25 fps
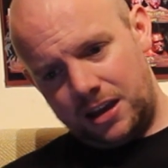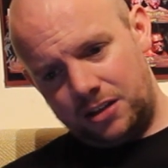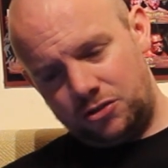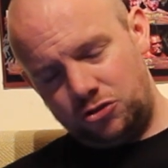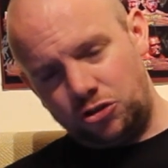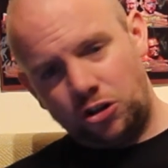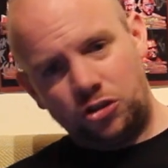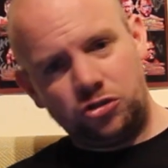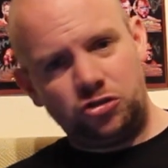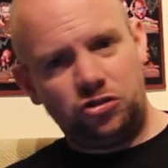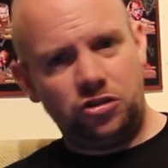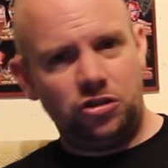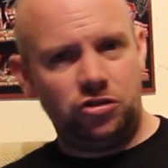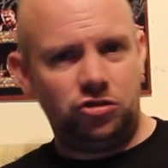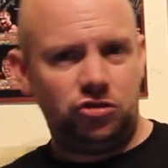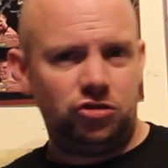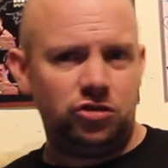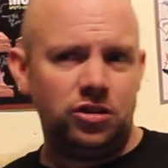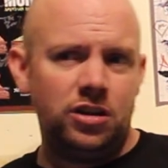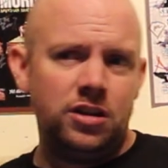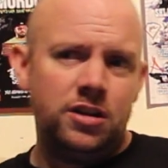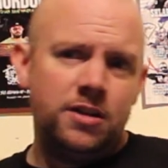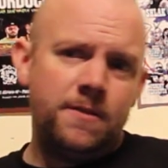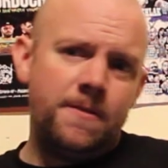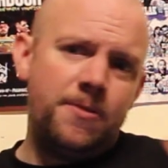
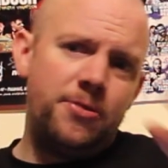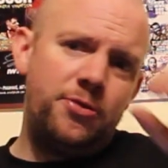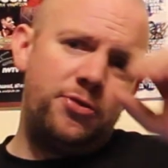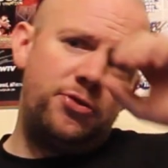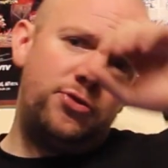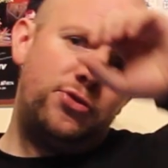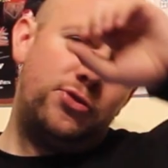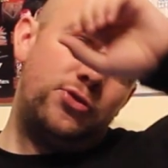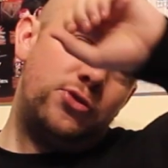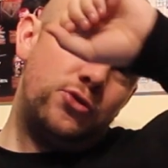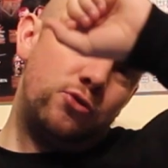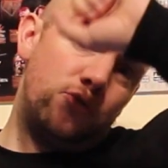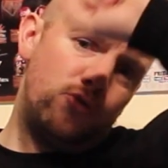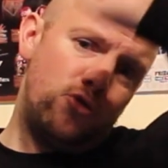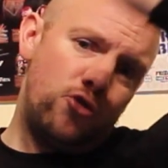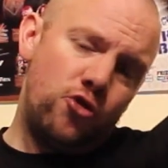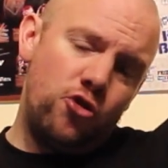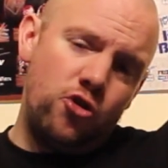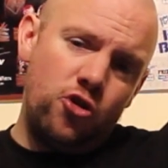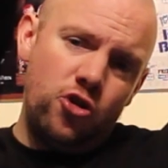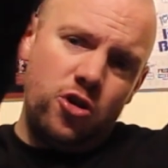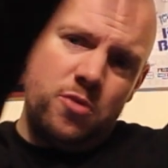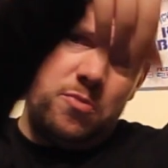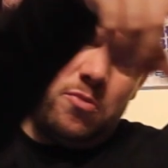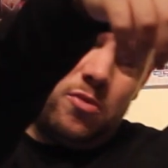Justice
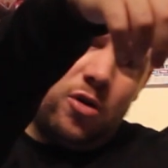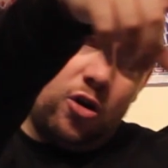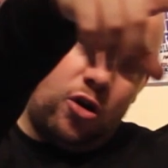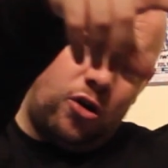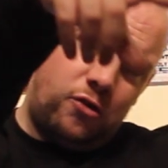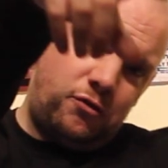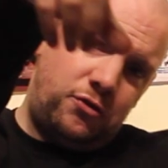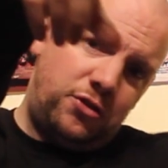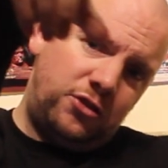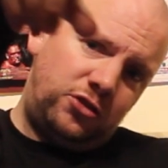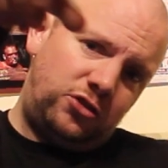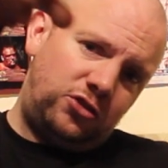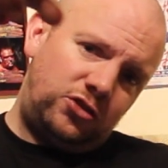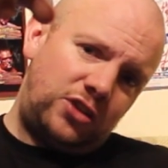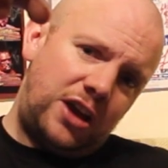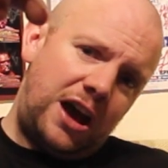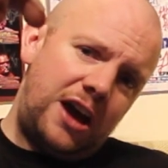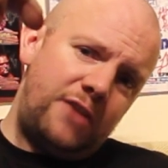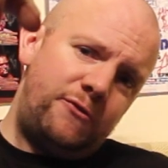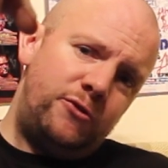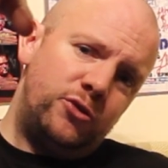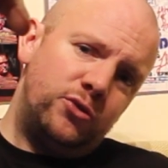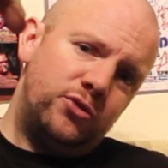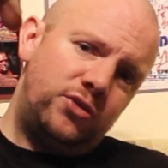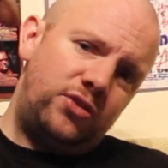threw him off the
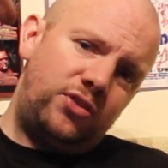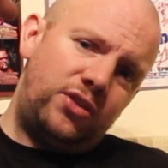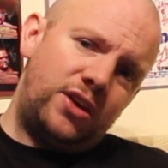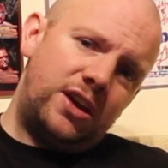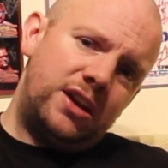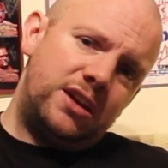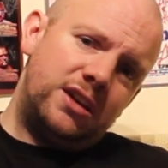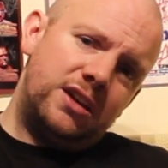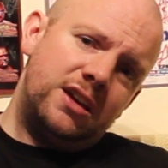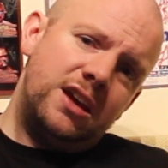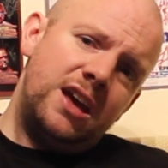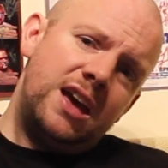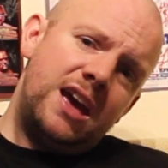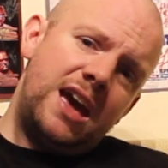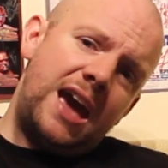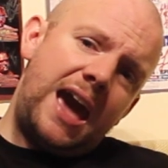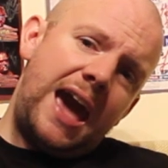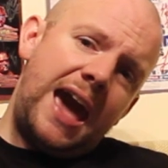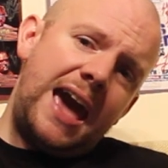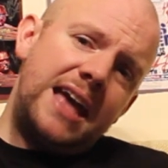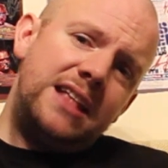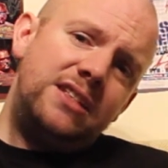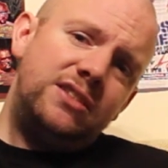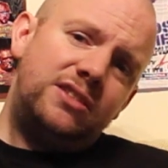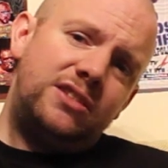scaffold thing
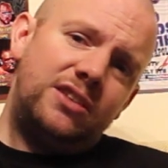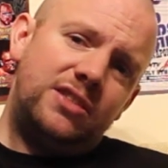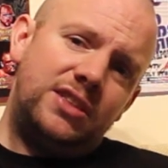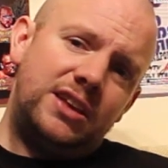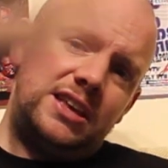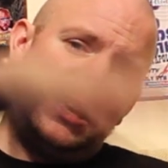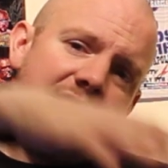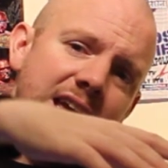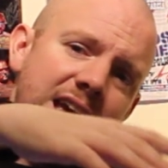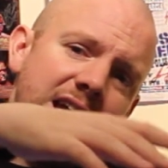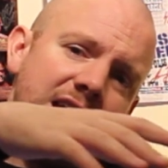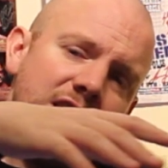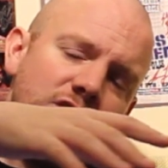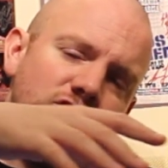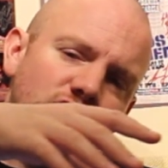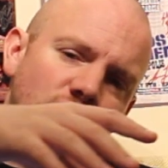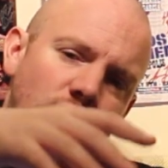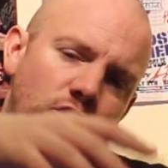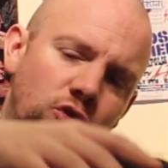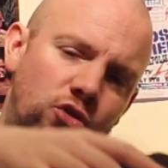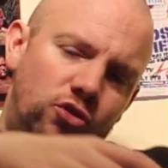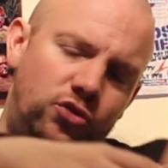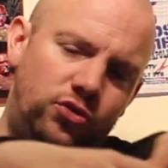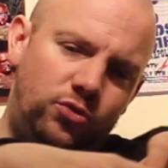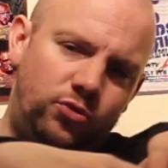into the cage
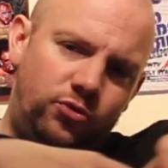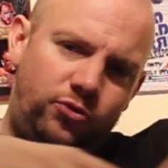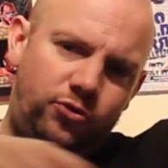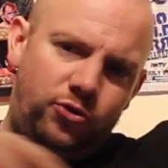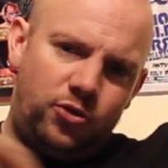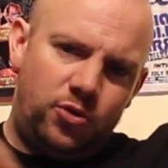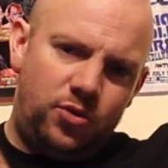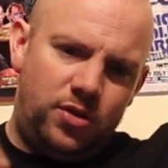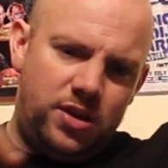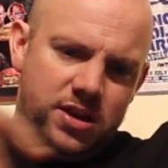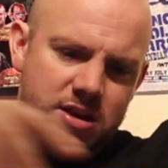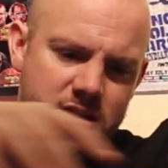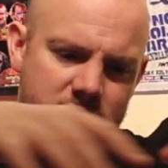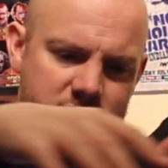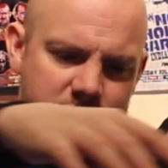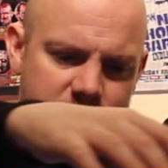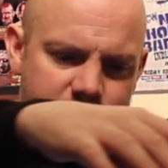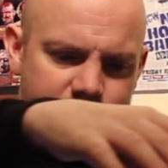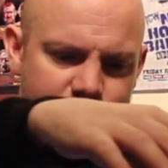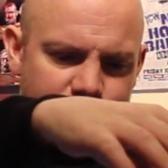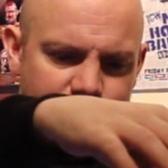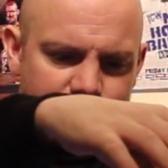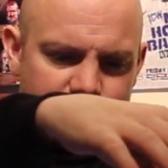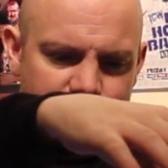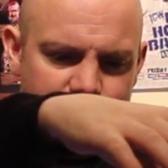for like
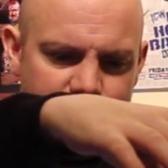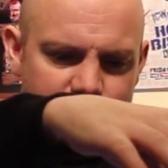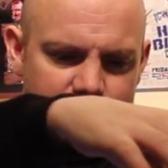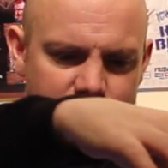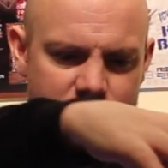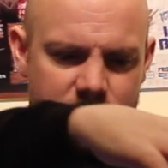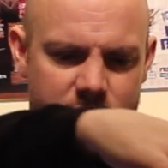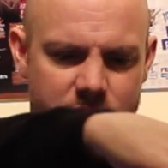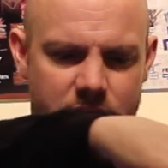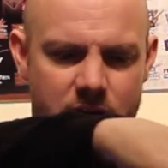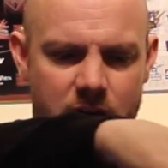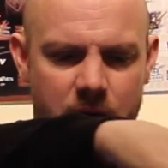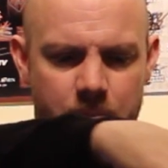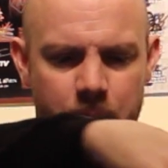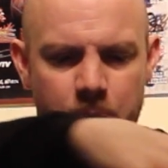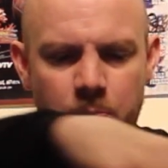a